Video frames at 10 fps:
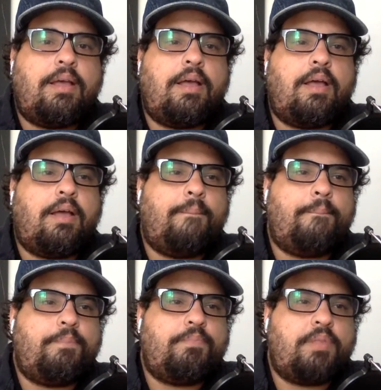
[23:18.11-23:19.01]

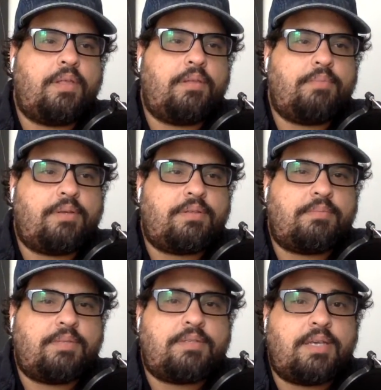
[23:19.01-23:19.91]
that because
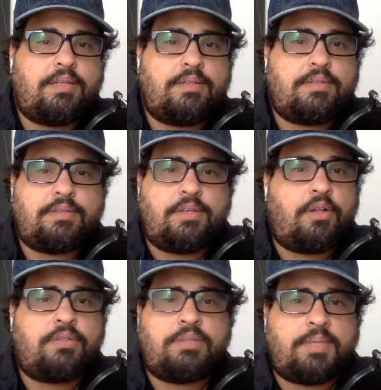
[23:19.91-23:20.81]
I'm not saying this is the
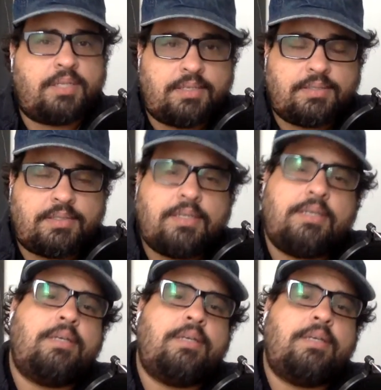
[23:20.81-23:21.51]
ultimate list.